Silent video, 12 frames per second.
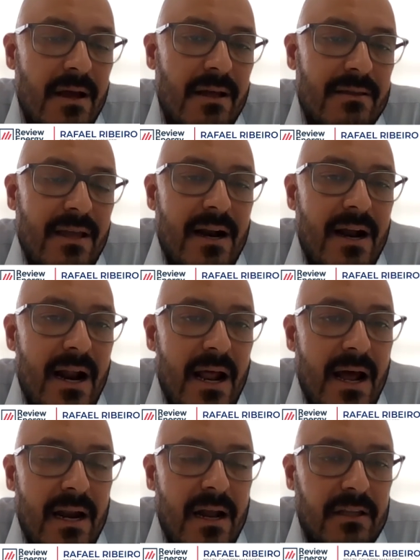There are
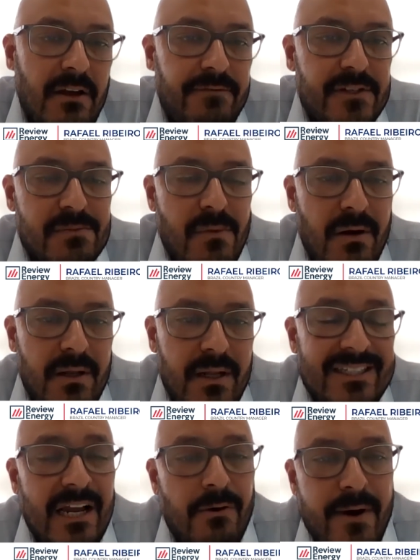a lot of small
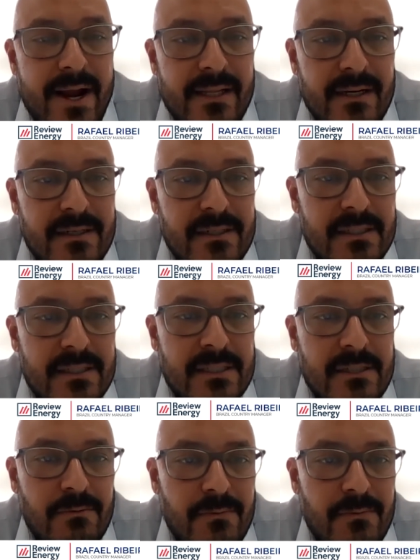integrators,